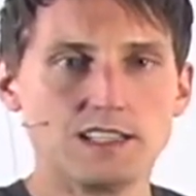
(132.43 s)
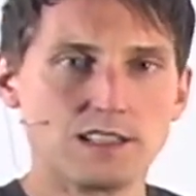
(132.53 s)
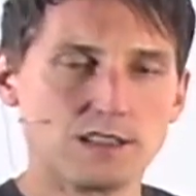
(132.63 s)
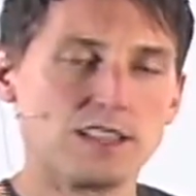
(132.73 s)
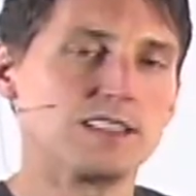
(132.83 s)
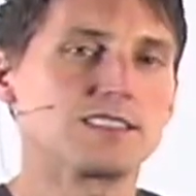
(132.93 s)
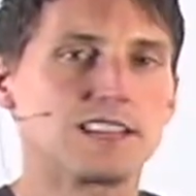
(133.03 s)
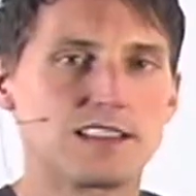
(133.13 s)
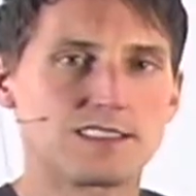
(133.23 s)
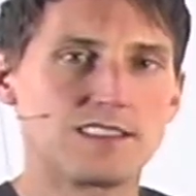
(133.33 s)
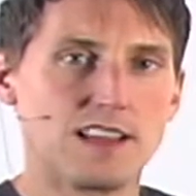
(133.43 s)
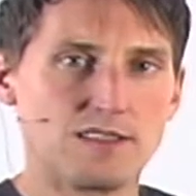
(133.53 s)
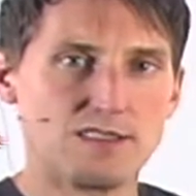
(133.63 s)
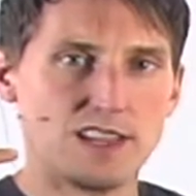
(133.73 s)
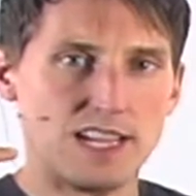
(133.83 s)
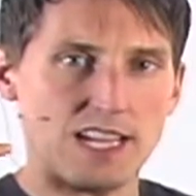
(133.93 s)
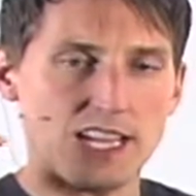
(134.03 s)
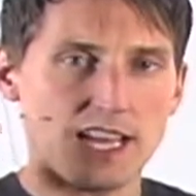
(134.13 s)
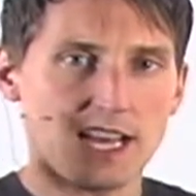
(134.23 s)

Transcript: In the sense that they